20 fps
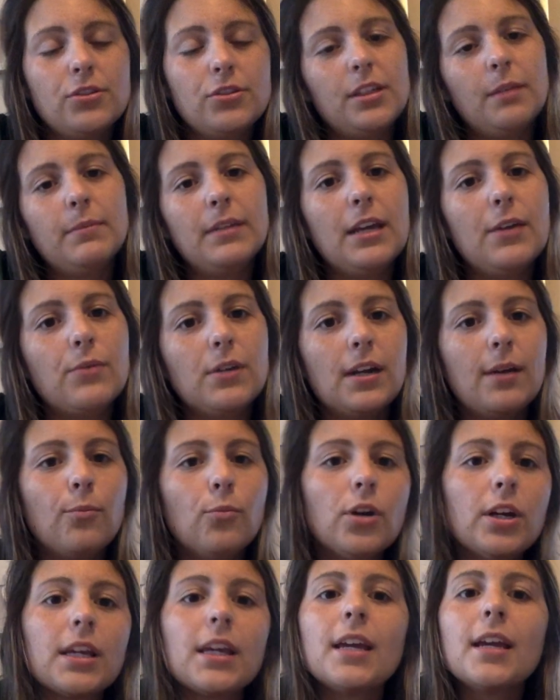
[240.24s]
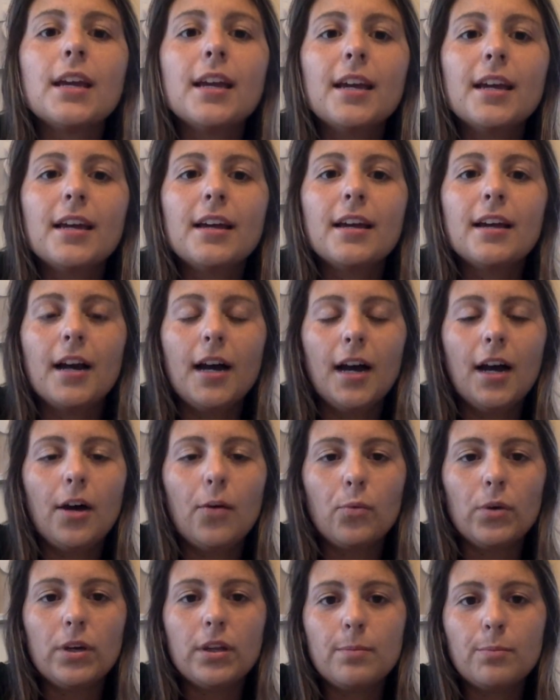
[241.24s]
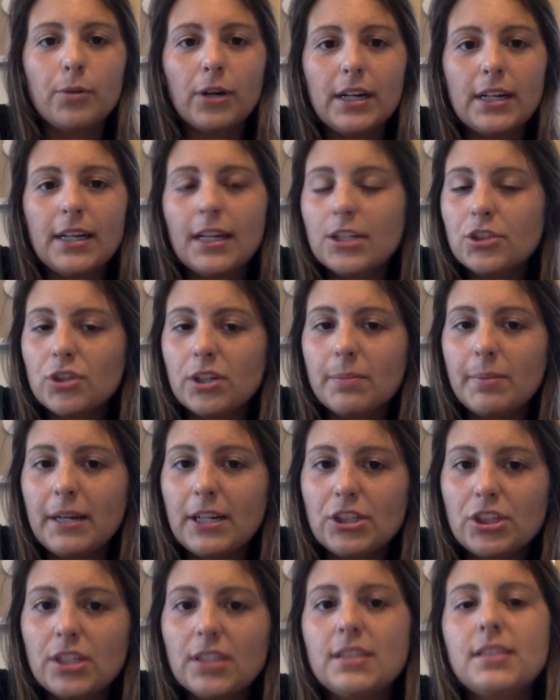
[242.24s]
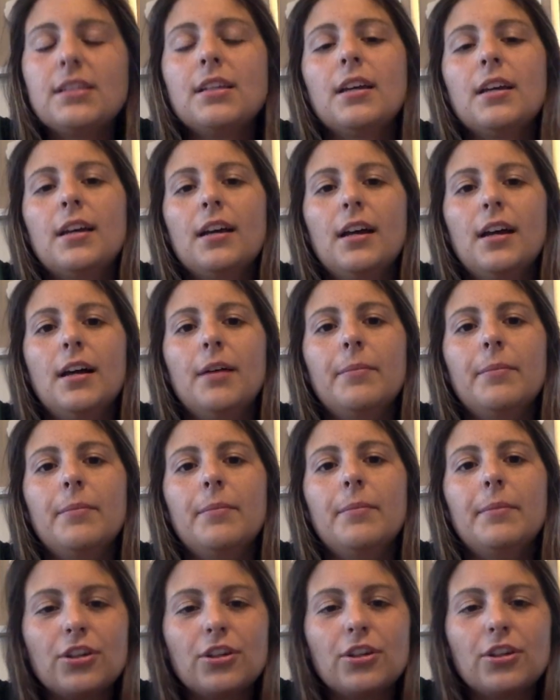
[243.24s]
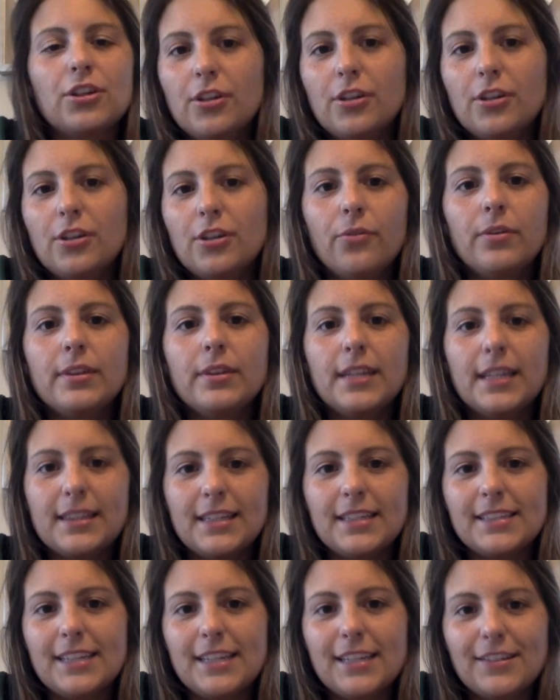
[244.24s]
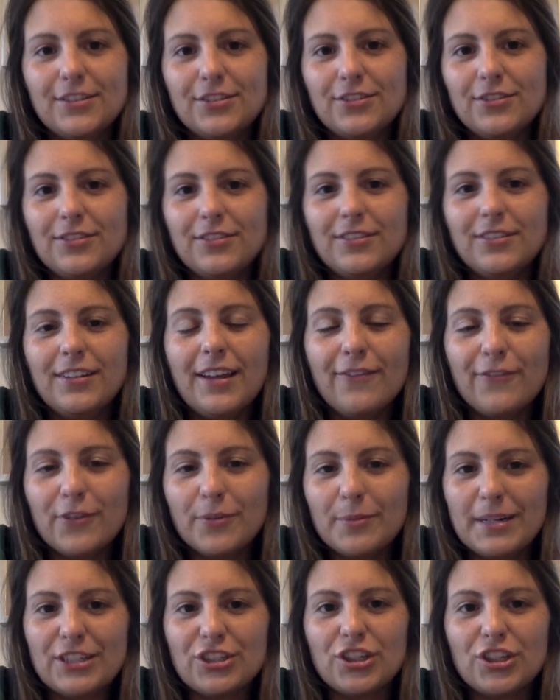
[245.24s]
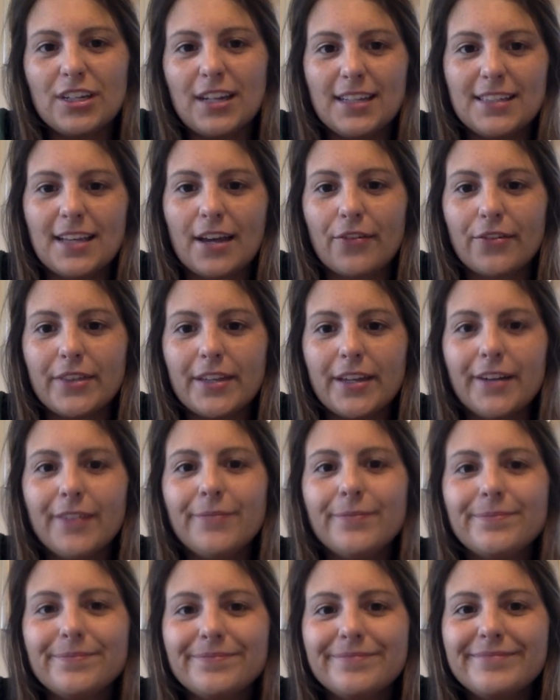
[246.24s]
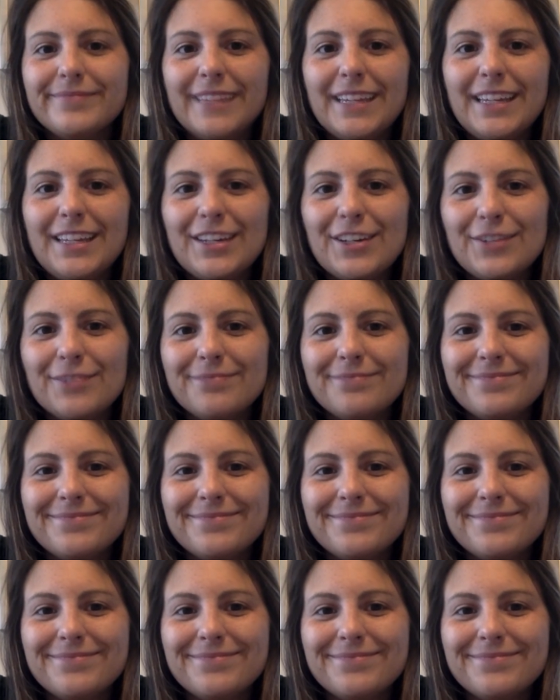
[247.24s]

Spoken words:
someday when I'm working with brain injury patients, it's good to know that this information is out there. Thank you.